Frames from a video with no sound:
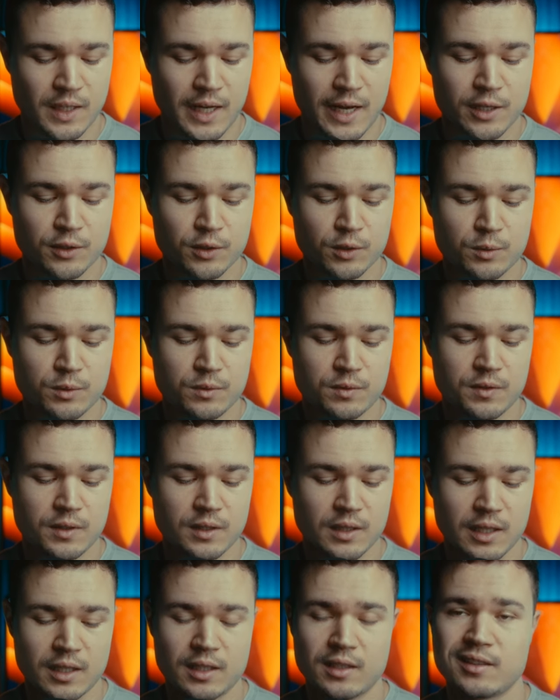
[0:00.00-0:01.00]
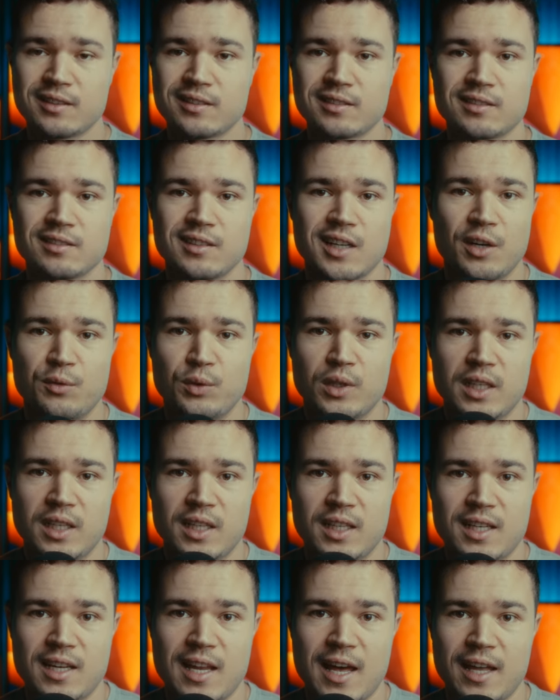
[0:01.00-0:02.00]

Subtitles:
I don't feel like I really need